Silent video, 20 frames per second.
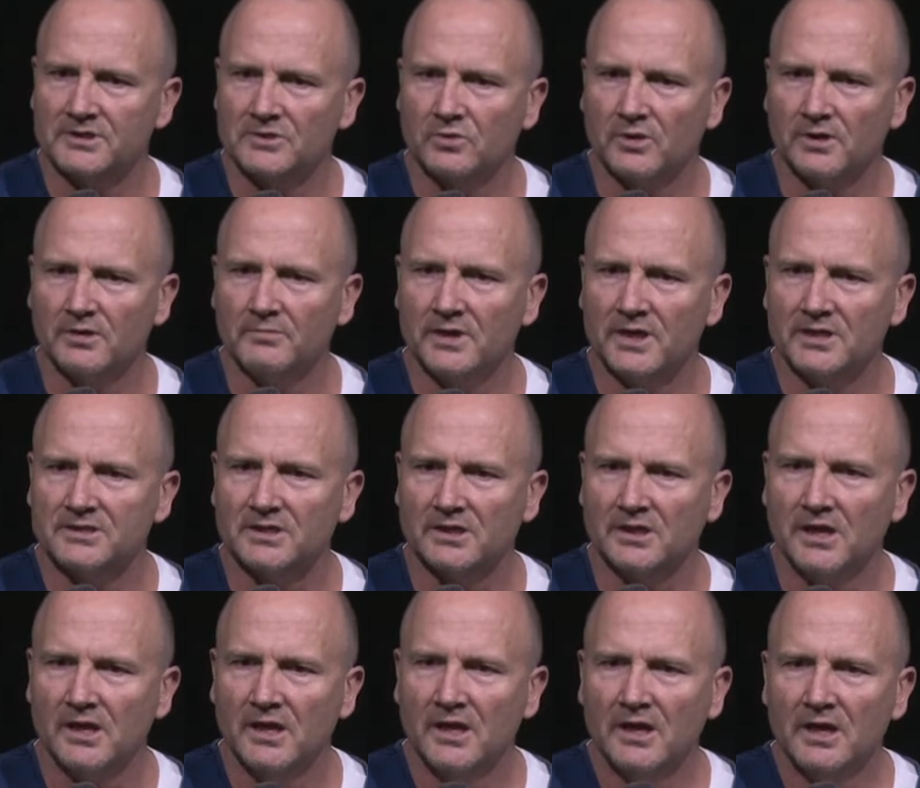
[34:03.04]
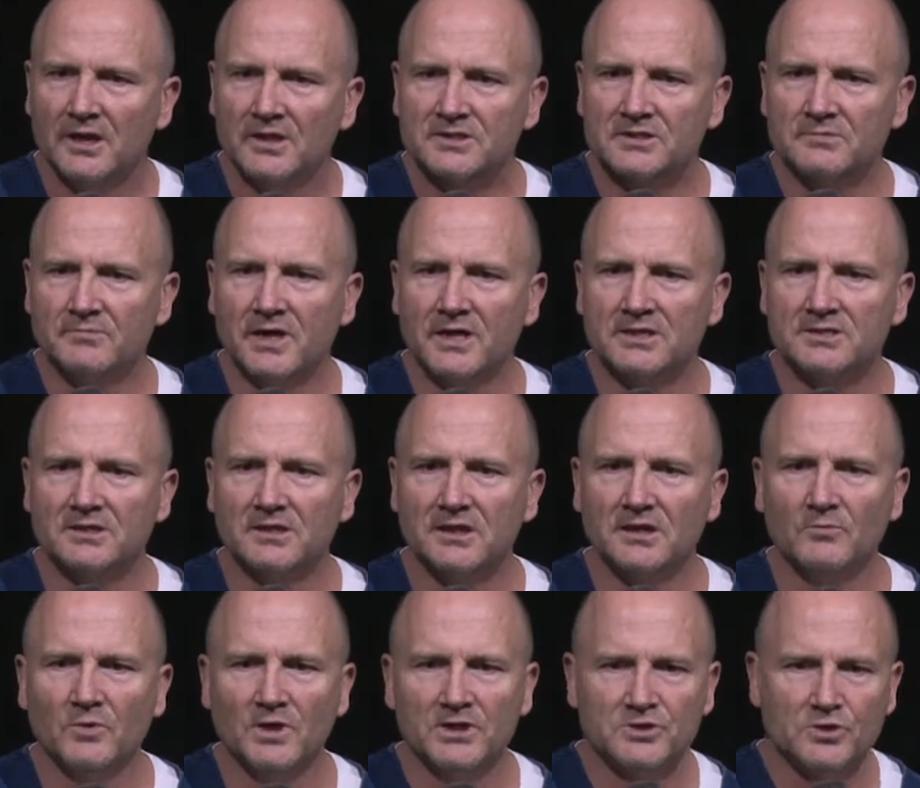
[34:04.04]
It's quite amazing. It's amazing.
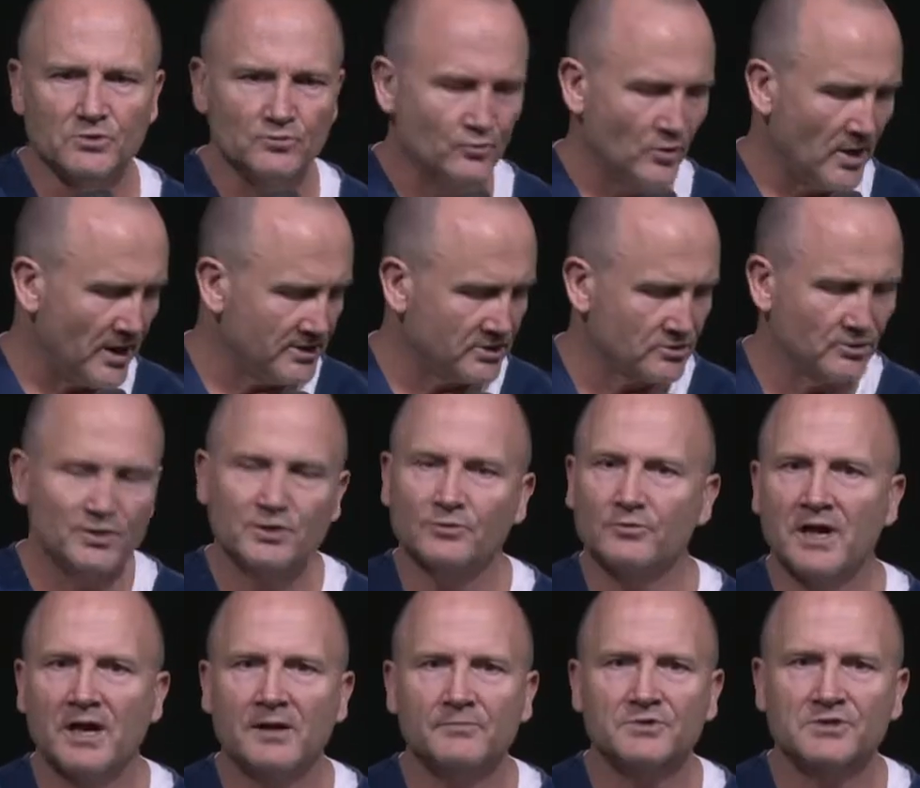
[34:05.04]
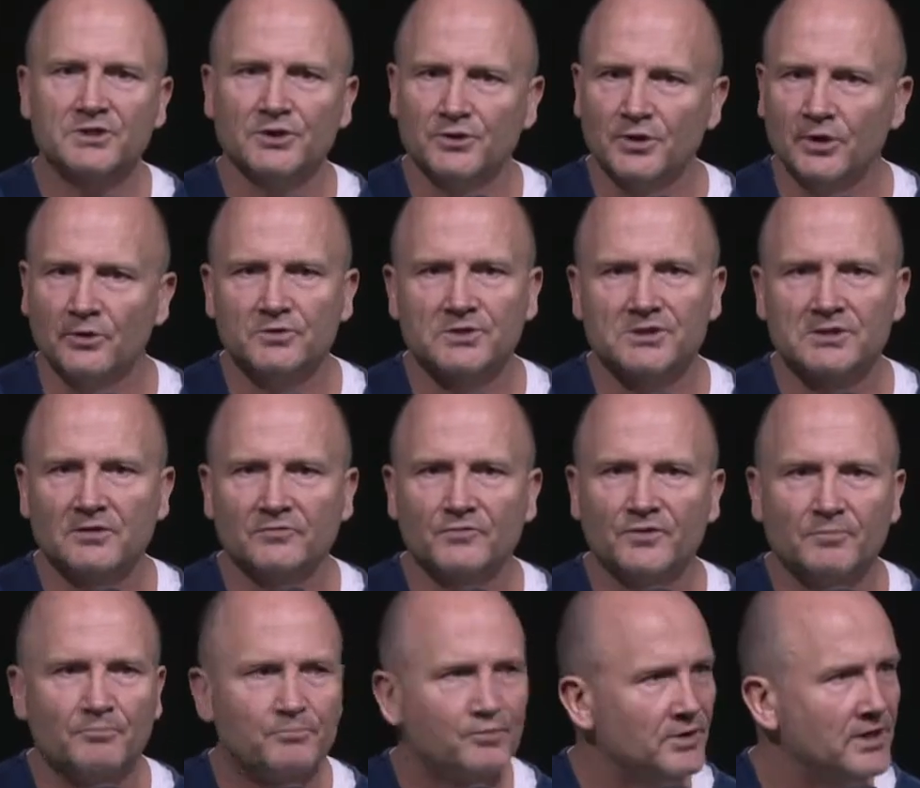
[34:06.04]
Wait, do you write on your arms the notes of
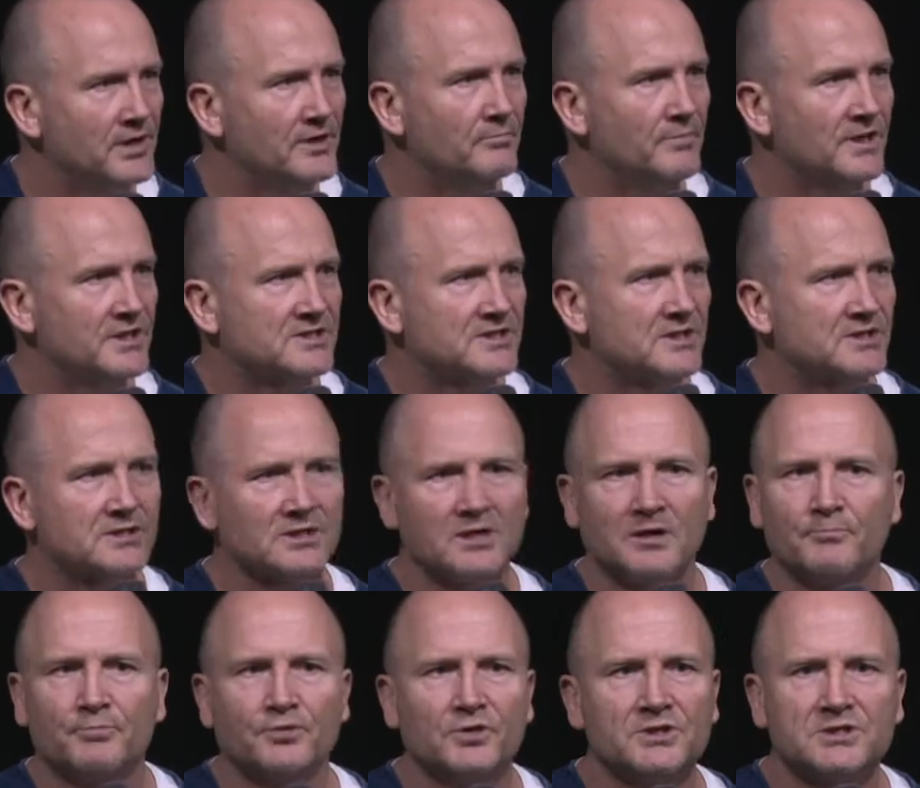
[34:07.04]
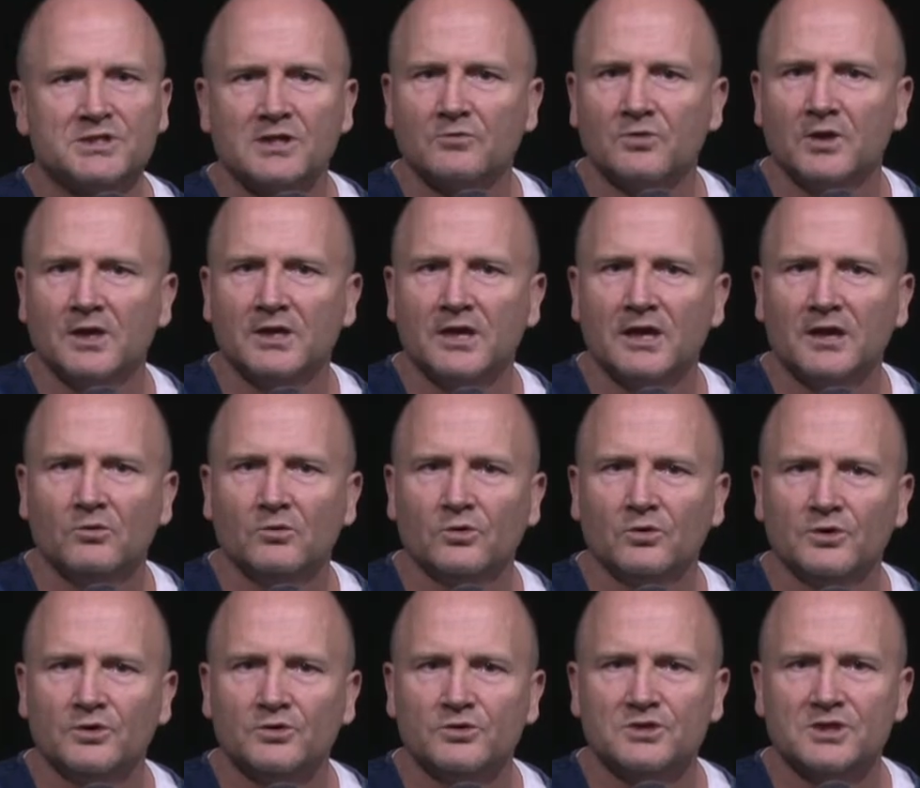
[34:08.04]
the brilliant message that I'm preaching right now? Or
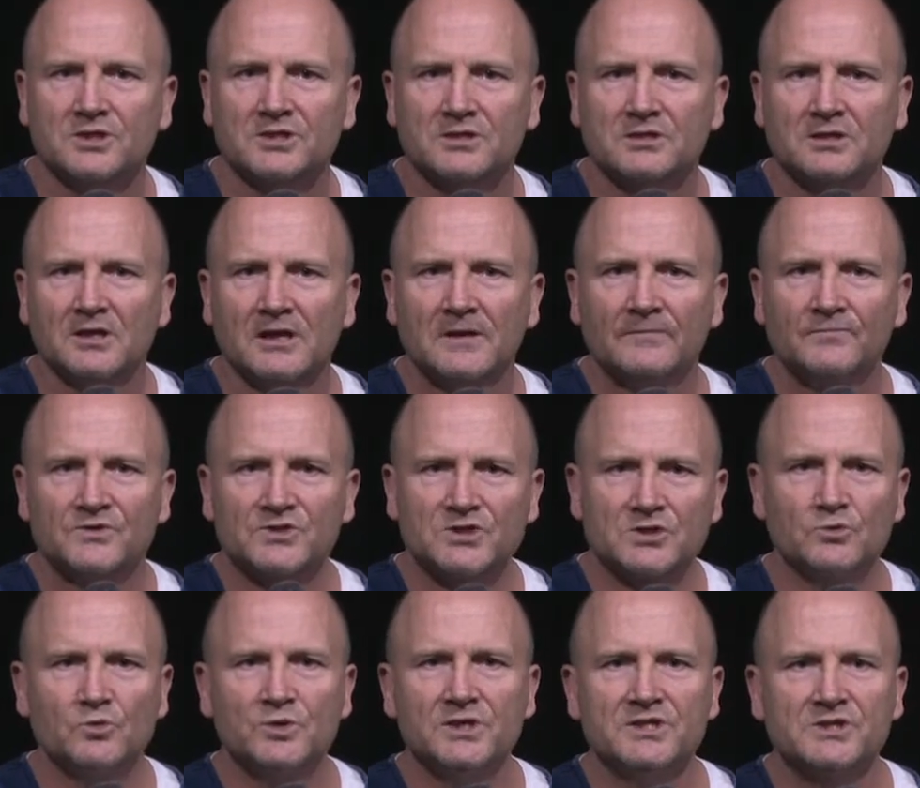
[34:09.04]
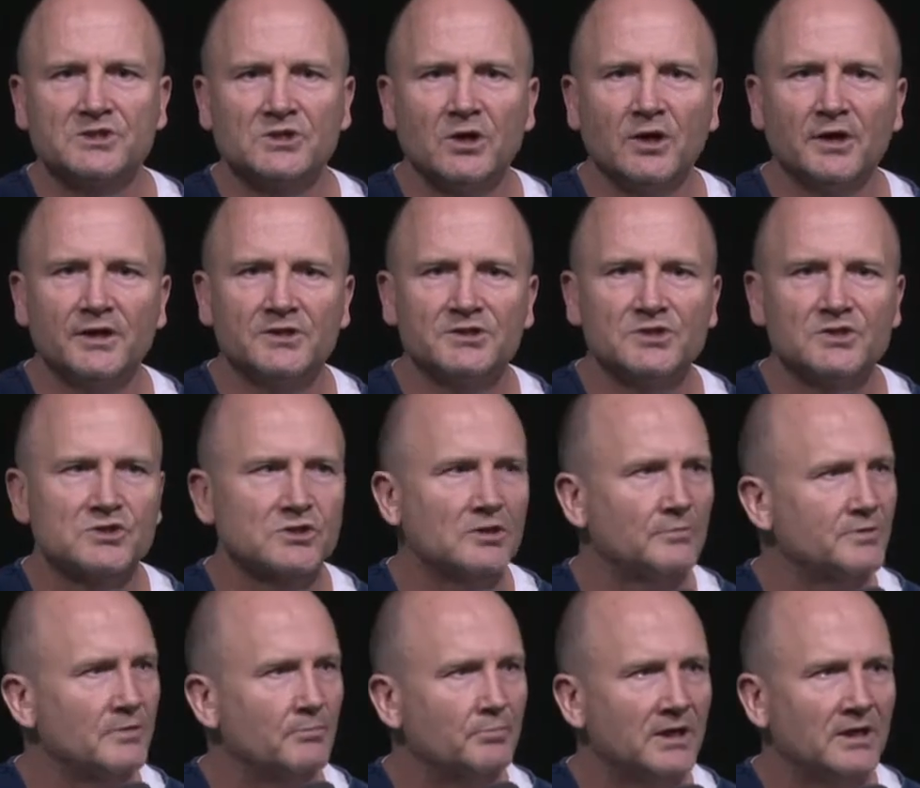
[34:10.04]
are you just squeeze tighter to
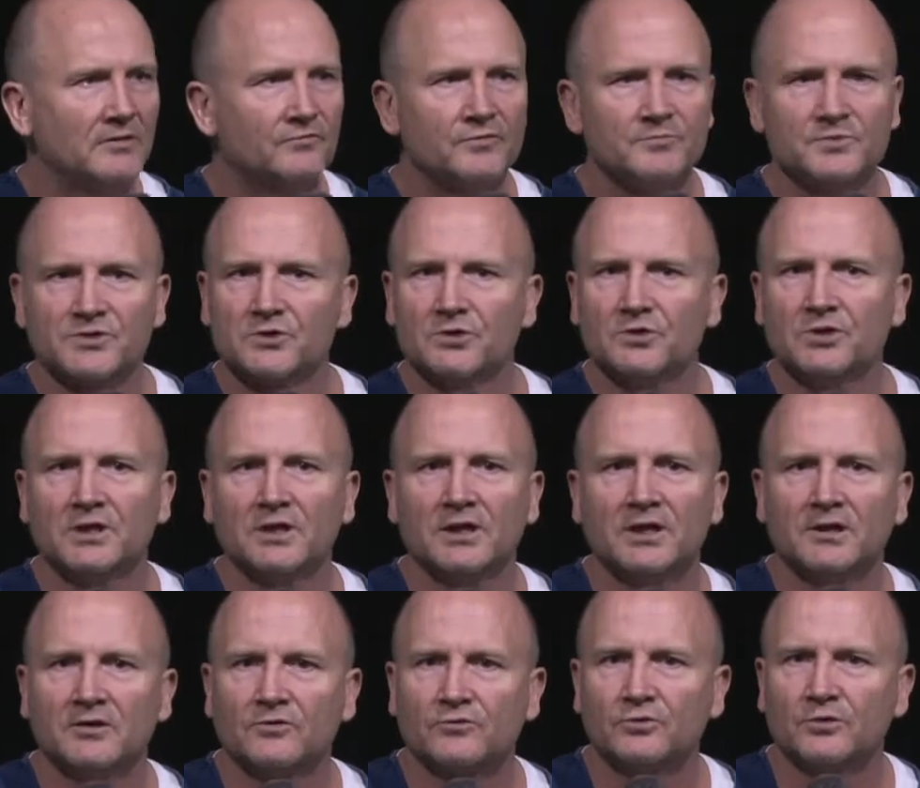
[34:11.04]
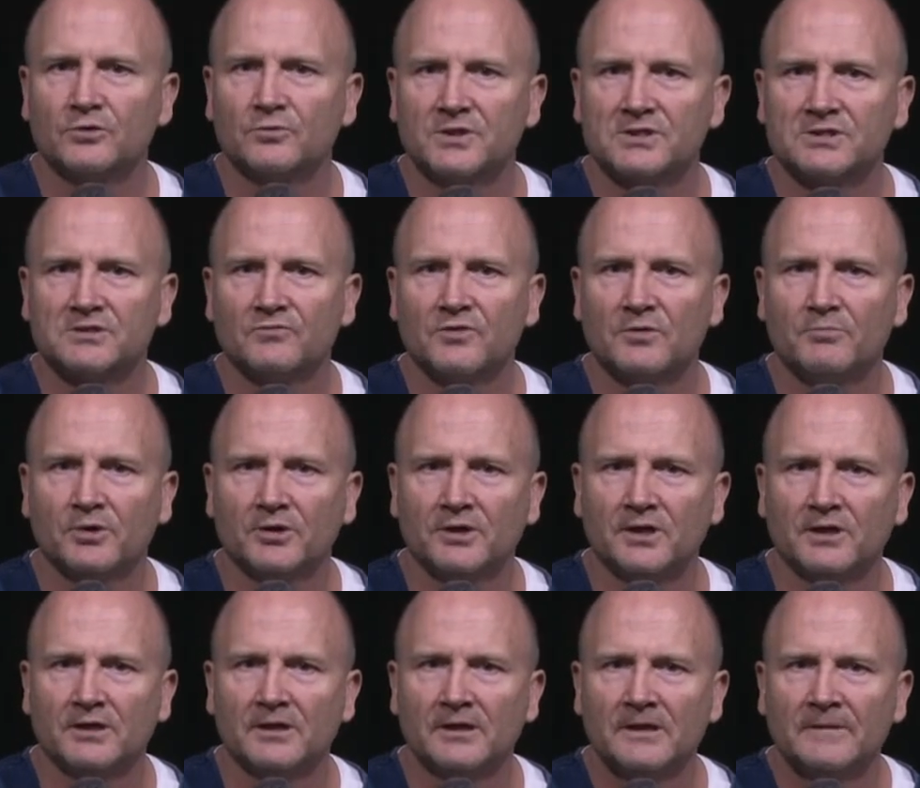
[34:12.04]
stop the blood from circulating through the rest of your
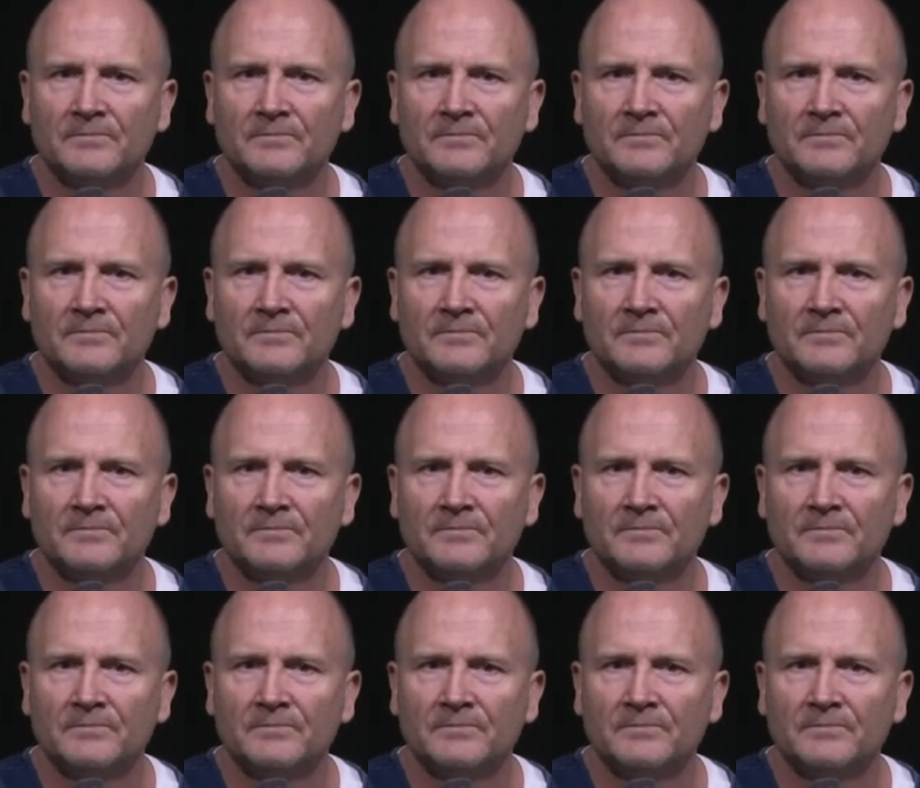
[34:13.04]
body?